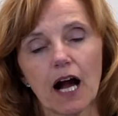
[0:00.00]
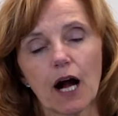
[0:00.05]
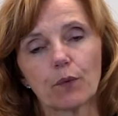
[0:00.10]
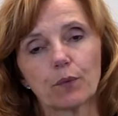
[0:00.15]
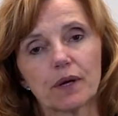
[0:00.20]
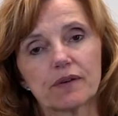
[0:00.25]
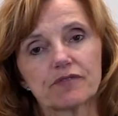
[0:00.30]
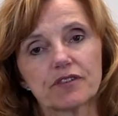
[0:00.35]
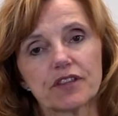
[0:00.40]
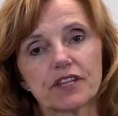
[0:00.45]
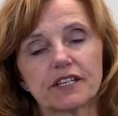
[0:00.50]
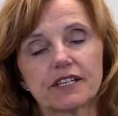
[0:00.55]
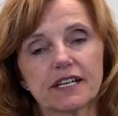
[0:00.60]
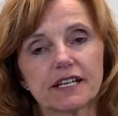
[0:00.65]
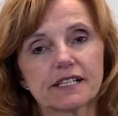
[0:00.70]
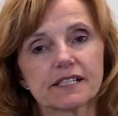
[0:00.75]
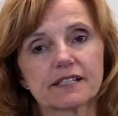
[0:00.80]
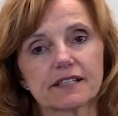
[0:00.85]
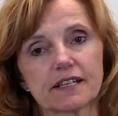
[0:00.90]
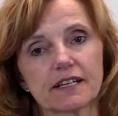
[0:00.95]
However, the
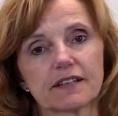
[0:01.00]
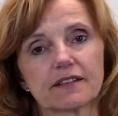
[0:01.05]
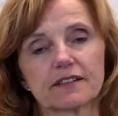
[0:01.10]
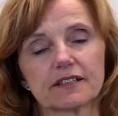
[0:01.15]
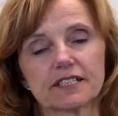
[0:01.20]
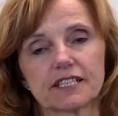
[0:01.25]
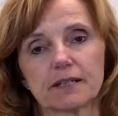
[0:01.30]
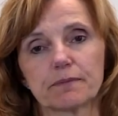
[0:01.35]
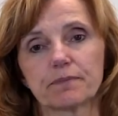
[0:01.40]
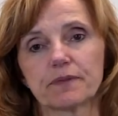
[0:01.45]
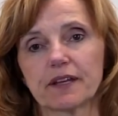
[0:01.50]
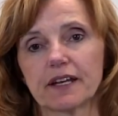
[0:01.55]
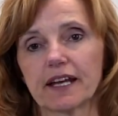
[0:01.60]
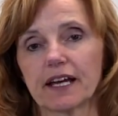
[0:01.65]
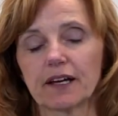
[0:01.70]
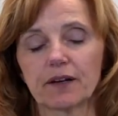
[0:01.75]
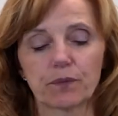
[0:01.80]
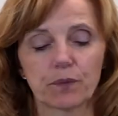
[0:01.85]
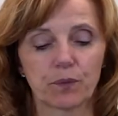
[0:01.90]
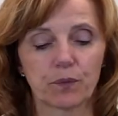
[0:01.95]
next tip that
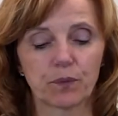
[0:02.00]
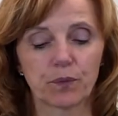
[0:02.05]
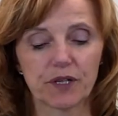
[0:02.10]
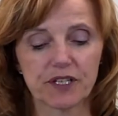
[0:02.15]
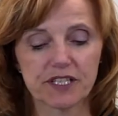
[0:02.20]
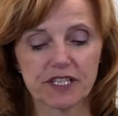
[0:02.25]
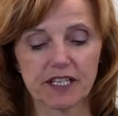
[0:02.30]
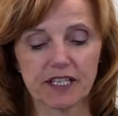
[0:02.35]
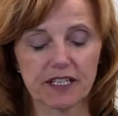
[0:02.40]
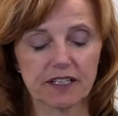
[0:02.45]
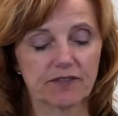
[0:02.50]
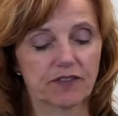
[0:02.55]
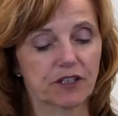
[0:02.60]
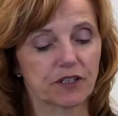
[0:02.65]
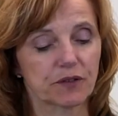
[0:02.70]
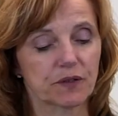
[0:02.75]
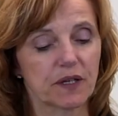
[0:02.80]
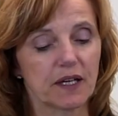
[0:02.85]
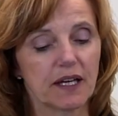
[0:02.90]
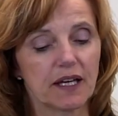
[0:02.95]
I want to give
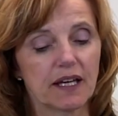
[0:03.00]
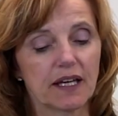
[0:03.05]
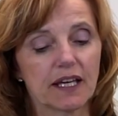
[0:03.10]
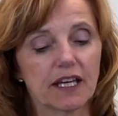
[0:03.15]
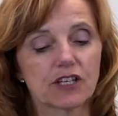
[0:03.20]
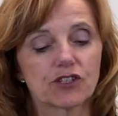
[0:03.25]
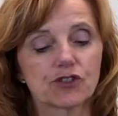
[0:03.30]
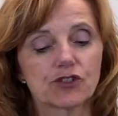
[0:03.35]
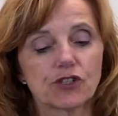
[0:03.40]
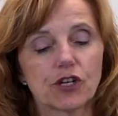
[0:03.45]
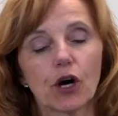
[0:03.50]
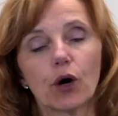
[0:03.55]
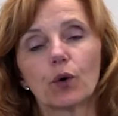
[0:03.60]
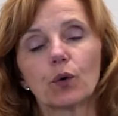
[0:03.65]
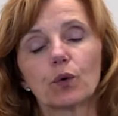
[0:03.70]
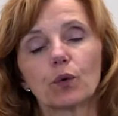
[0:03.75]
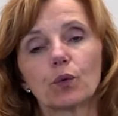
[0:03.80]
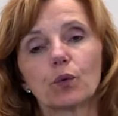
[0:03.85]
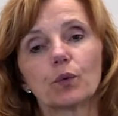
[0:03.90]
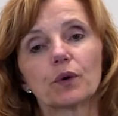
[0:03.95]
you is
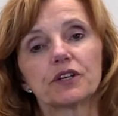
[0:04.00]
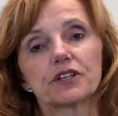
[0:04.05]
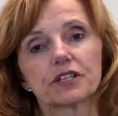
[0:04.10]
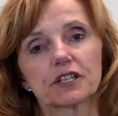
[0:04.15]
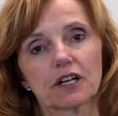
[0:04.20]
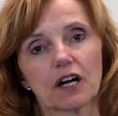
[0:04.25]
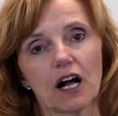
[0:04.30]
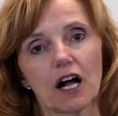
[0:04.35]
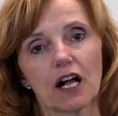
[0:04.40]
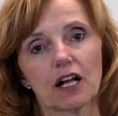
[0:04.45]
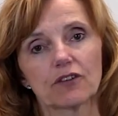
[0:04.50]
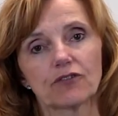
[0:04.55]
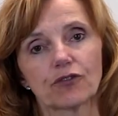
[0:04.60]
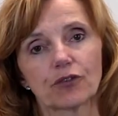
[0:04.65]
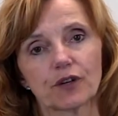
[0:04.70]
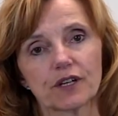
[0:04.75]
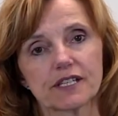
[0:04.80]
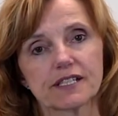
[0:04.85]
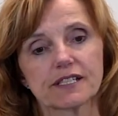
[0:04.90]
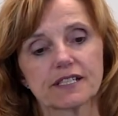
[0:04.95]
know when to call
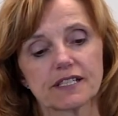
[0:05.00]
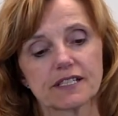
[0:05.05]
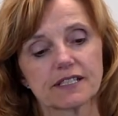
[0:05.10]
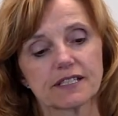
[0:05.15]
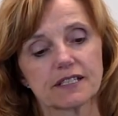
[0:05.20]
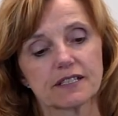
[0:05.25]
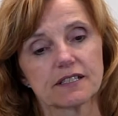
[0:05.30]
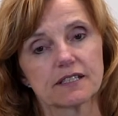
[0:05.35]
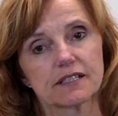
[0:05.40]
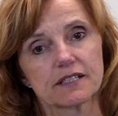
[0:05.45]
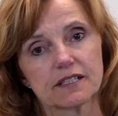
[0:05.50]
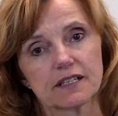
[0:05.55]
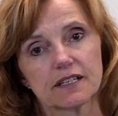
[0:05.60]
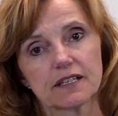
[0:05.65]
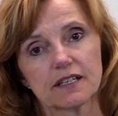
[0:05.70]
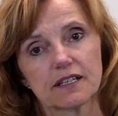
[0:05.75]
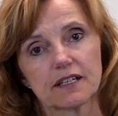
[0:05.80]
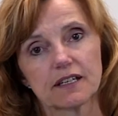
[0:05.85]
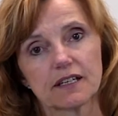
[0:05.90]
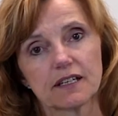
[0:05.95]
for assistance.
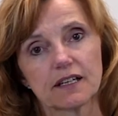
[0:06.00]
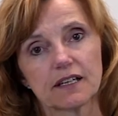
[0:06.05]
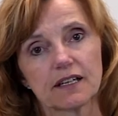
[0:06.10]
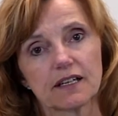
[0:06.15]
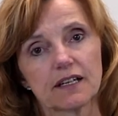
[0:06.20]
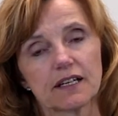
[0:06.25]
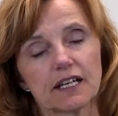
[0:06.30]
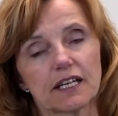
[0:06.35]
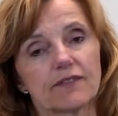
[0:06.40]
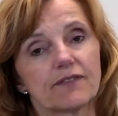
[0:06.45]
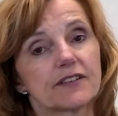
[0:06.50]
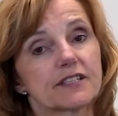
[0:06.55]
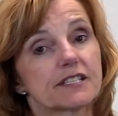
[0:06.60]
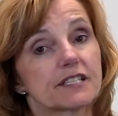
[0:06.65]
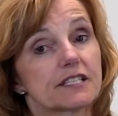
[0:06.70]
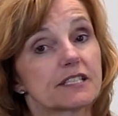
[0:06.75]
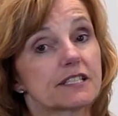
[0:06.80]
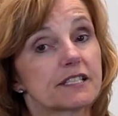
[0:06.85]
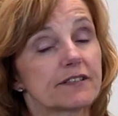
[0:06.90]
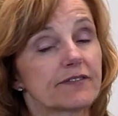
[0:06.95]
If it's
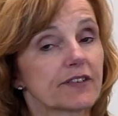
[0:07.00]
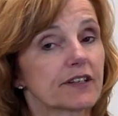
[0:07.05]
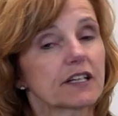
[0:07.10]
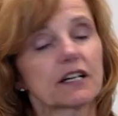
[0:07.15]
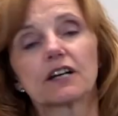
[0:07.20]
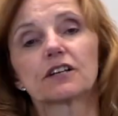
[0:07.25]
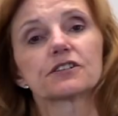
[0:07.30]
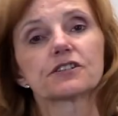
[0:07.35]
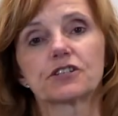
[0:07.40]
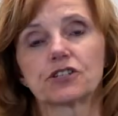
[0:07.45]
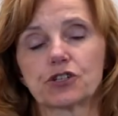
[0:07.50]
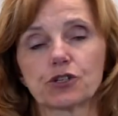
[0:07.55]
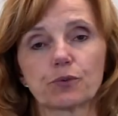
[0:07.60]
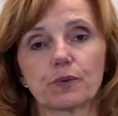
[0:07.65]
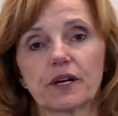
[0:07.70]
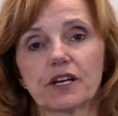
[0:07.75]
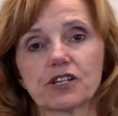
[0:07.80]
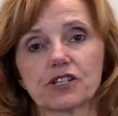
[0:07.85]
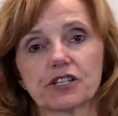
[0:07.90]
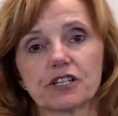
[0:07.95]
a difficult
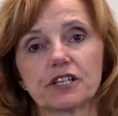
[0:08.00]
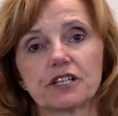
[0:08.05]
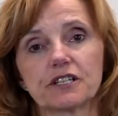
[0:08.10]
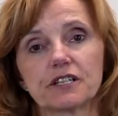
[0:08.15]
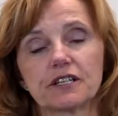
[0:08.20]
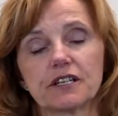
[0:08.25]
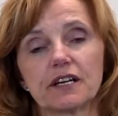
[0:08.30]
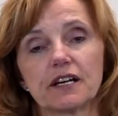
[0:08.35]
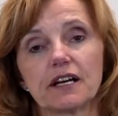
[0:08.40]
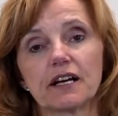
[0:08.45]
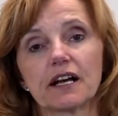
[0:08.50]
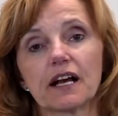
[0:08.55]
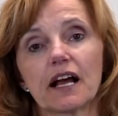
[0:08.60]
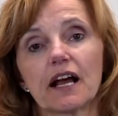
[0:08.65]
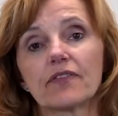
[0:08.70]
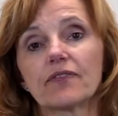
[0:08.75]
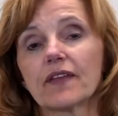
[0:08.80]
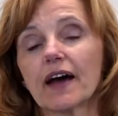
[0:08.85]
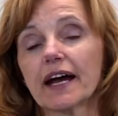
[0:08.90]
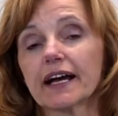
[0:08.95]
situation
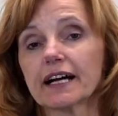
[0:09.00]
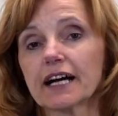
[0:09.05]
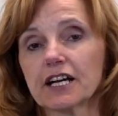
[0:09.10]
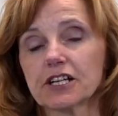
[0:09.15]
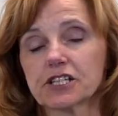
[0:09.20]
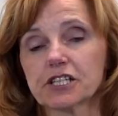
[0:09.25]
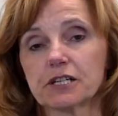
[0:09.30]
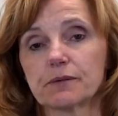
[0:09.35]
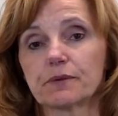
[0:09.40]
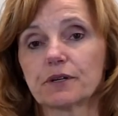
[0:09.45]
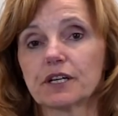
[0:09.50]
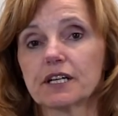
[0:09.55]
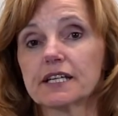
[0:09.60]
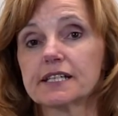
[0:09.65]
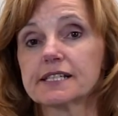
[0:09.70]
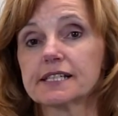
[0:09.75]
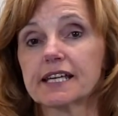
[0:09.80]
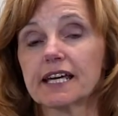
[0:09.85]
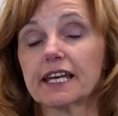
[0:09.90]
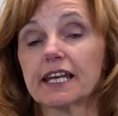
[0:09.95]
and that customer
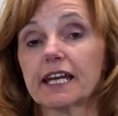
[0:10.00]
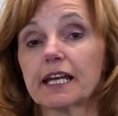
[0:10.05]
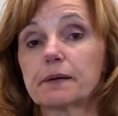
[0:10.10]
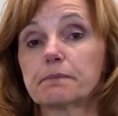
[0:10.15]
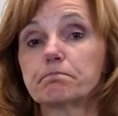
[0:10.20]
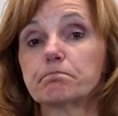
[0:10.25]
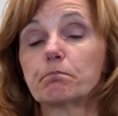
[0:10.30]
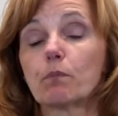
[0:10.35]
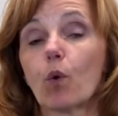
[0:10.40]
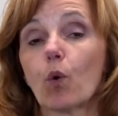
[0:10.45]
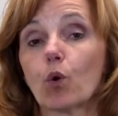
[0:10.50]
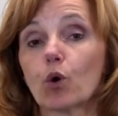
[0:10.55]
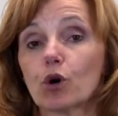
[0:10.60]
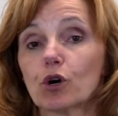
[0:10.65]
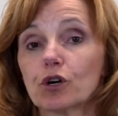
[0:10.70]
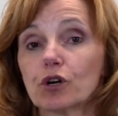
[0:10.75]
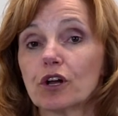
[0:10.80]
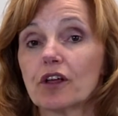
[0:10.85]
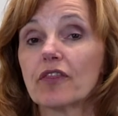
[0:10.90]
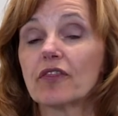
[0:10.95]
is getting
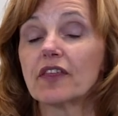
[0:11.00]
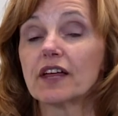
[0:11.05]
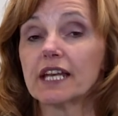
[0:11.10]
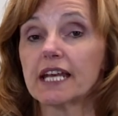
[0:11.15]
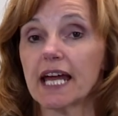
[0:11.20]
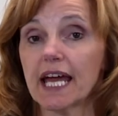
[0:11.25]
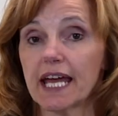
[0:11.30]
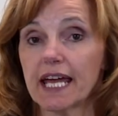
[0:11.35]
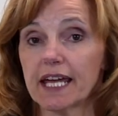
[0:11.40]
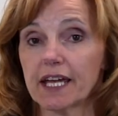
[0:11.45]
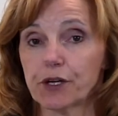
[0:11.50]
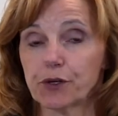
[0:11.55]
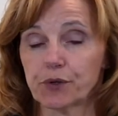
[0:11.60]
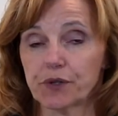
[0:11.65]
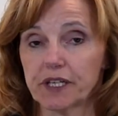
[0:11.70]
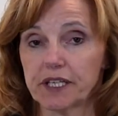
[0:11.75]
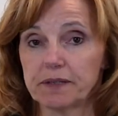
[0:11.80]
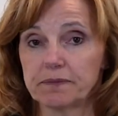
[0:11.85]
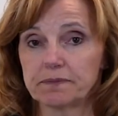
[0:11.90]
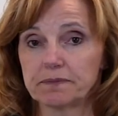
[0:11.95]
more than
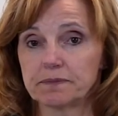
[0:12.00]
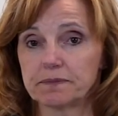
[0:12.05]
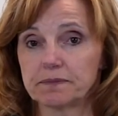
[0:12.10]
angry,